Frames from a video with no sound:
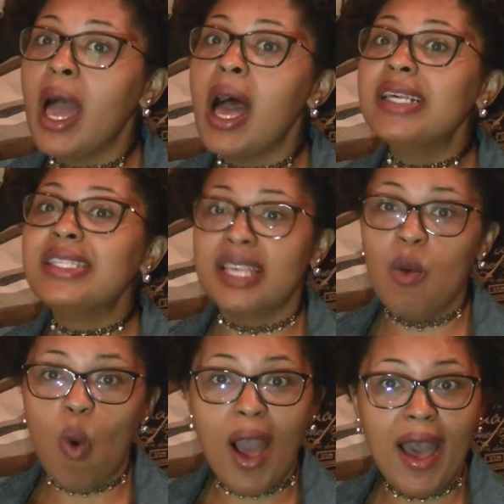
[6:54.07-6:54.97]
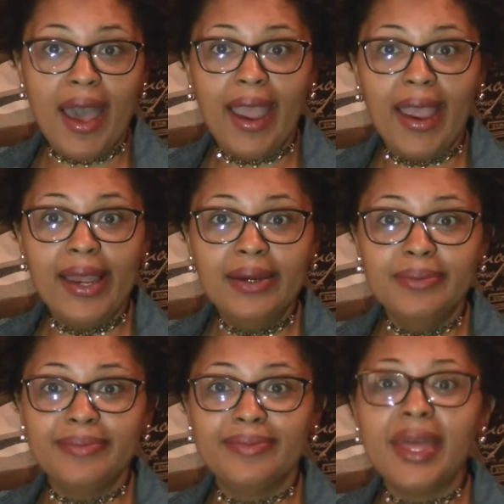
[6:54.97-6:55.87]
some wine,
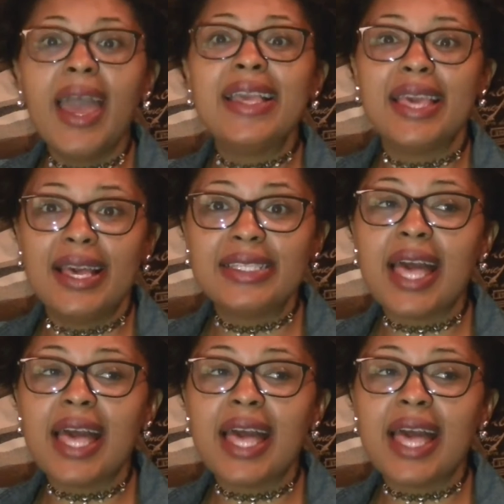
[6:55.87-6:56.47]
and yes,